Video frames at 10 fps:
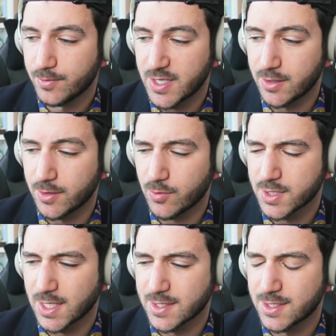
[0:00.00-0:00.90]
what's
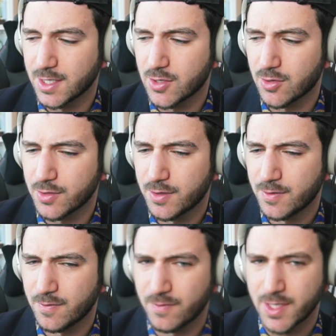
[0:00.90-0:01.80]
that city called?
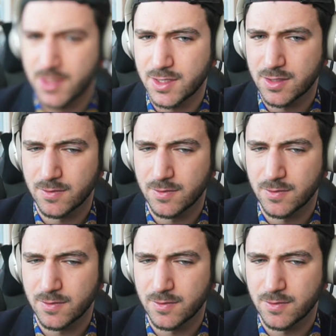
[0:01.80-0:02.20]
Venice?